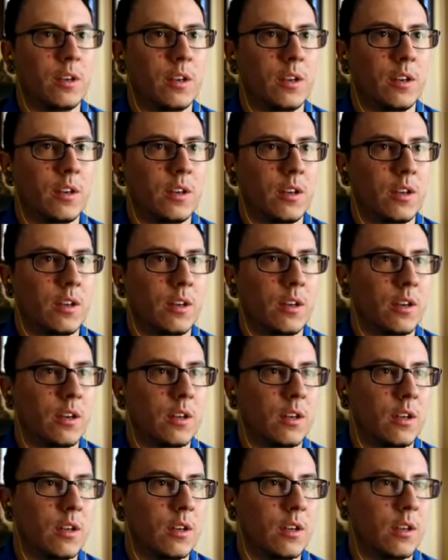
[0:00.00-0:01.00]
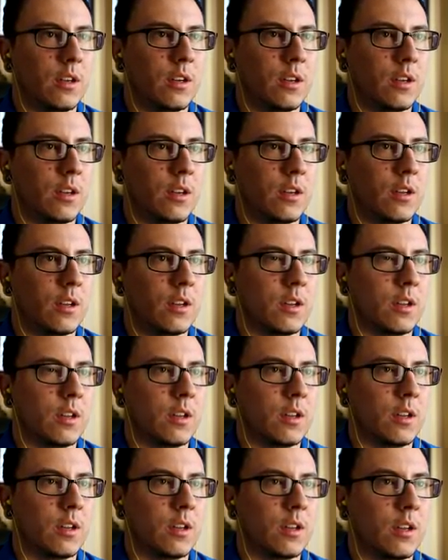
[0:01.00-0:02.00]

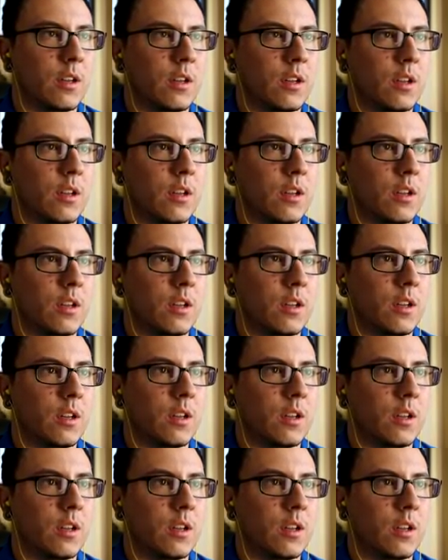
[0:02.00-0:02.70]
(silence)